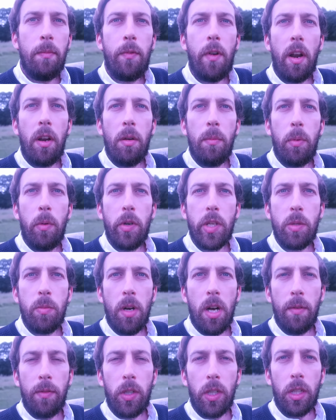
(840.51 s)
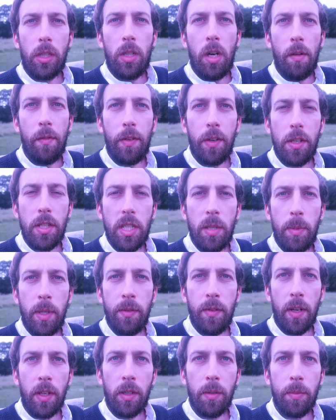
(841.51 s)
I'm vulnerable as well. I've got the confidence to be
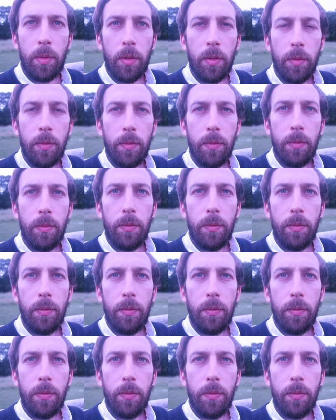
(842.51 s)
vulnerable.